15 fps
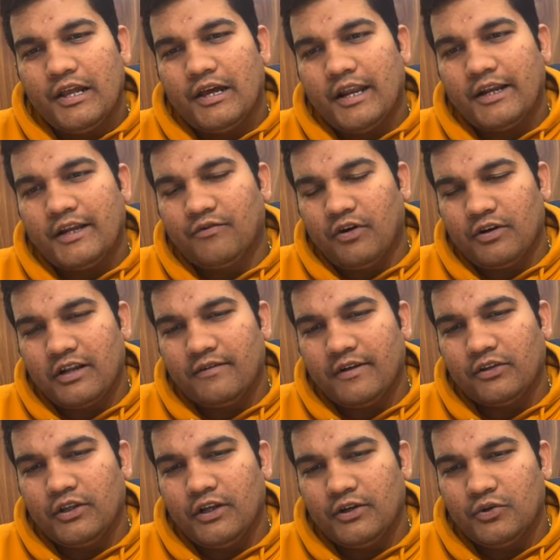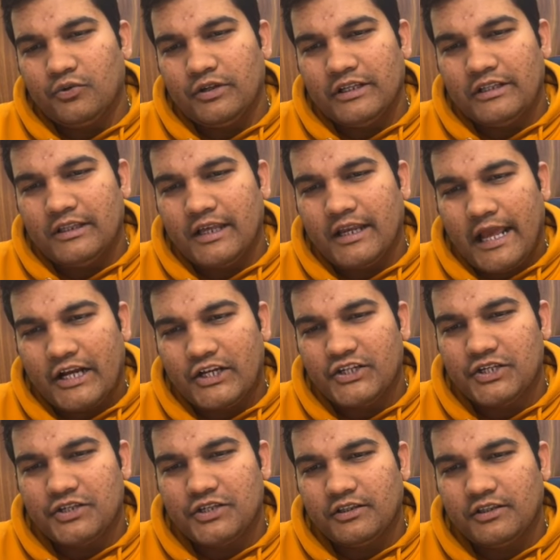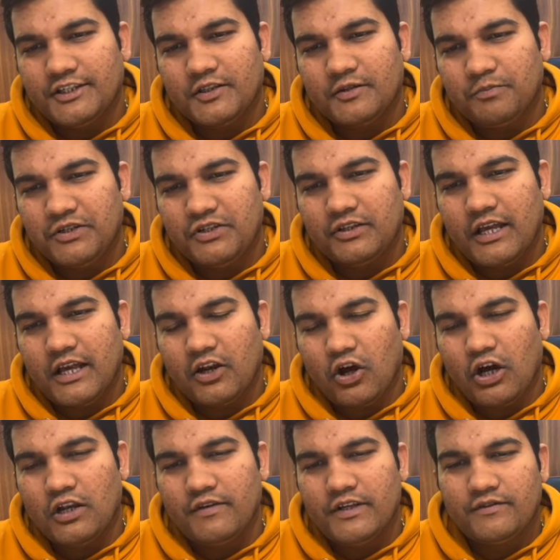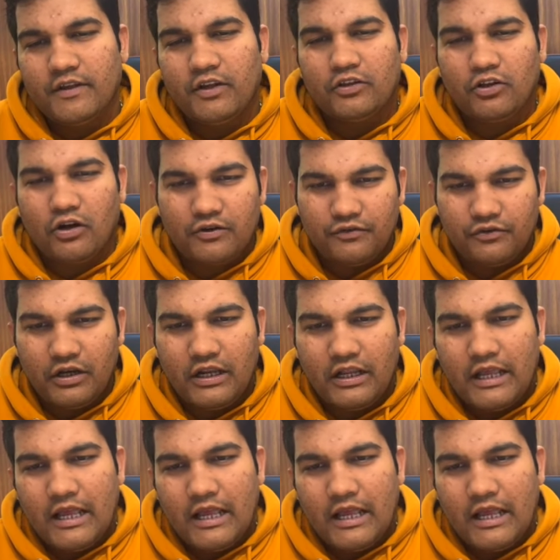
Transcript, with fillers: Right, whatever they do in their actions, in their speech, they are always very thoughtful